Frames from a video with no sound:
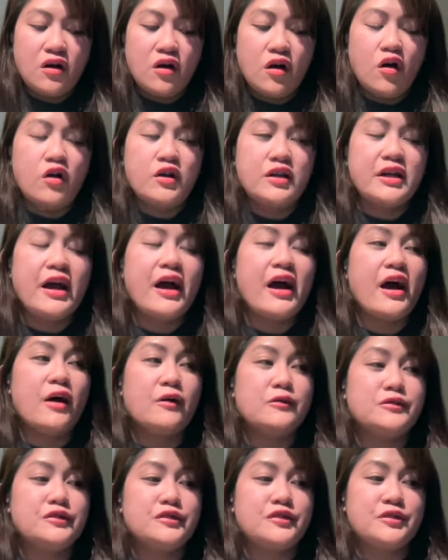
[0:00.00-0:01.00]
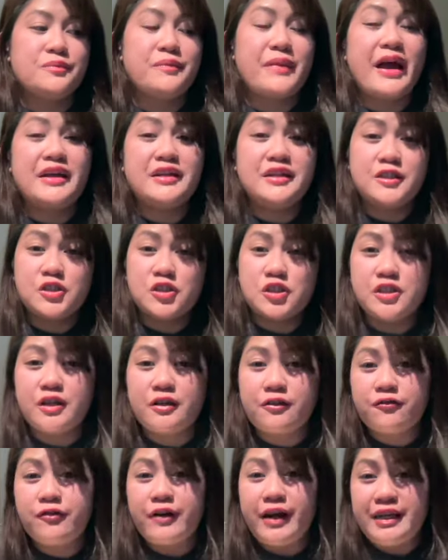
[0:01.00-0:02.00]
on how to manage their
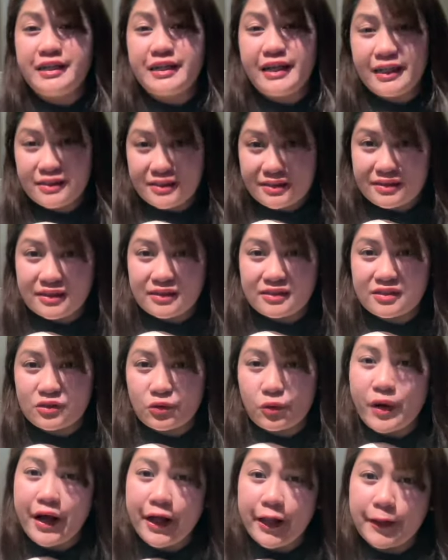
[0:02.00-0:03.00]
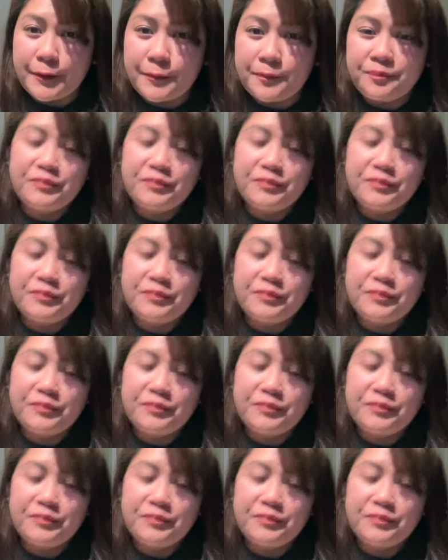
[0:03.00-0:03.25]
finances well.